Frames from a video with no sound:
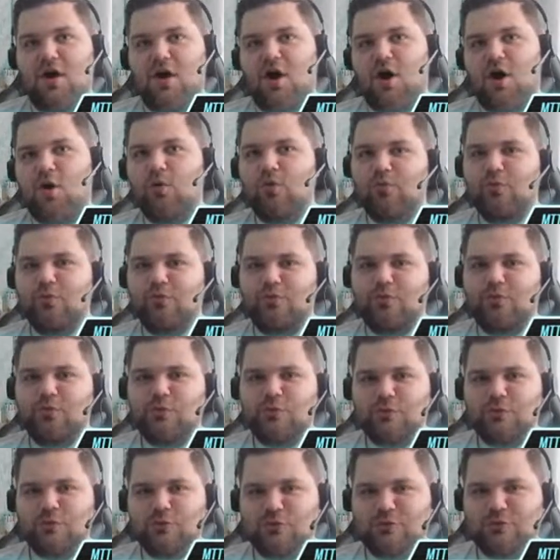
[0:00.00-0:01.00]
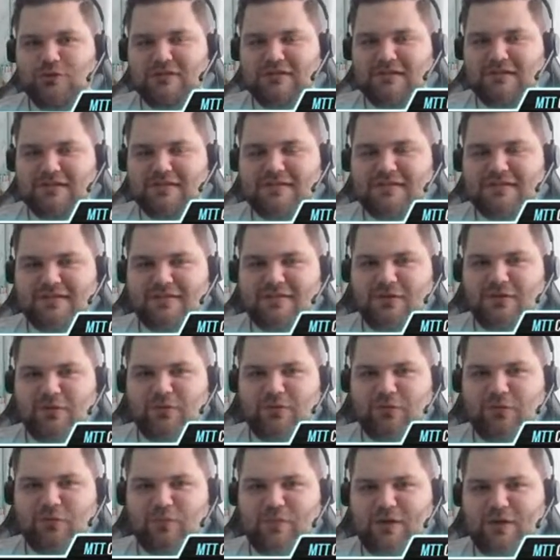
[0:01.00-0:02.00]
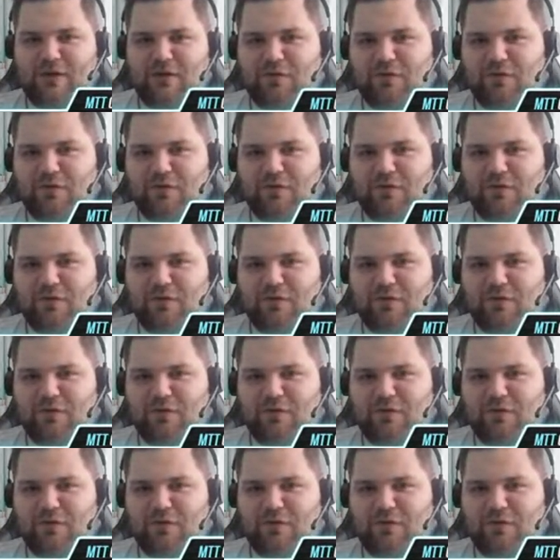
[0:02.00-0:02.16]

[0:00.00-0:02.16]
own rules, so to speak.